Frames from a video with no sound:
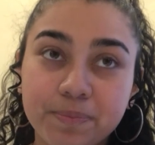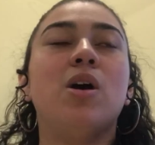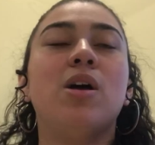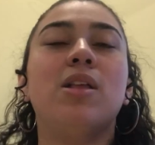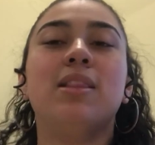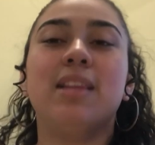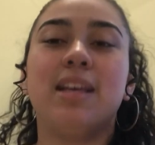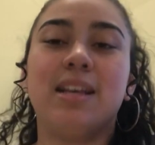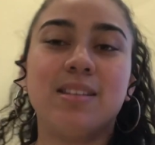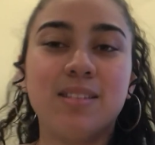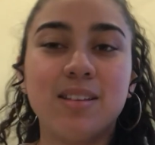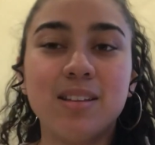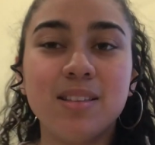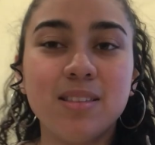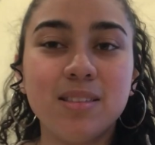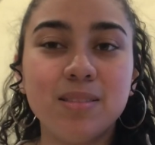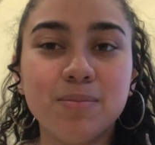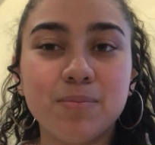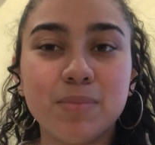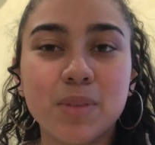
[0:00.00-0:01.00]

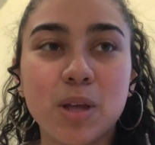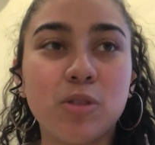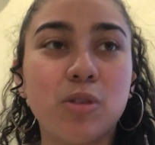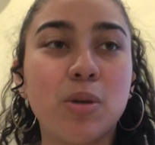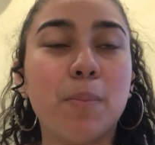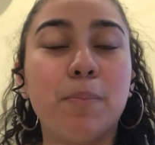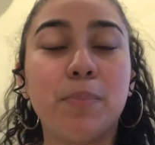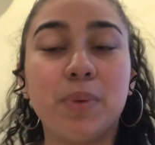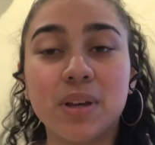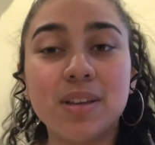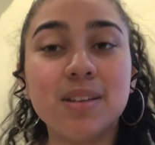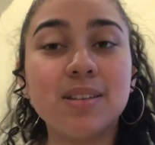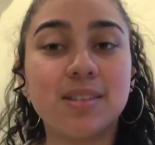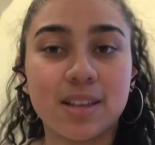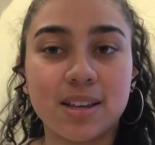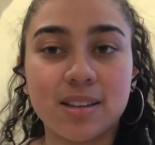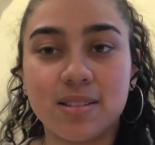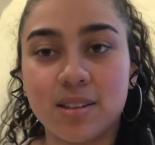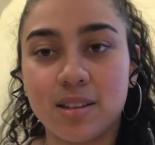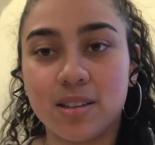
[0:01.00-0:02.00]
The
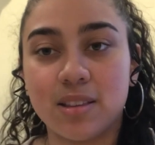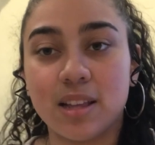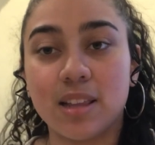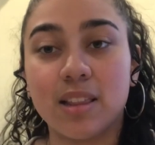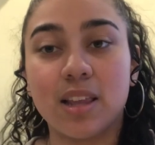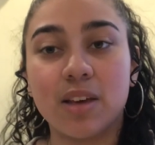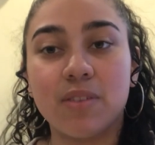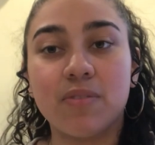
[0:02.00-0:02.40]
biggest lesson that